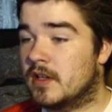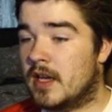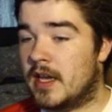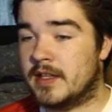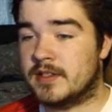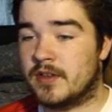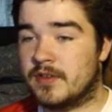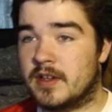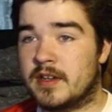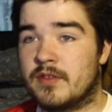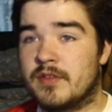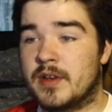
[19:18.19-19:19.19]
I
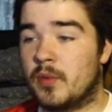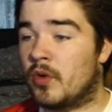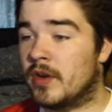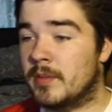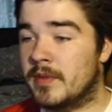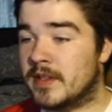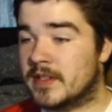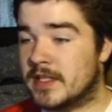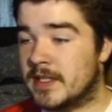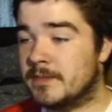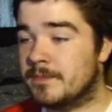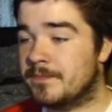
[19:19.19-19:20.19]
don't really want him in the
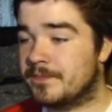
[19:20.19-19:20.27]
team.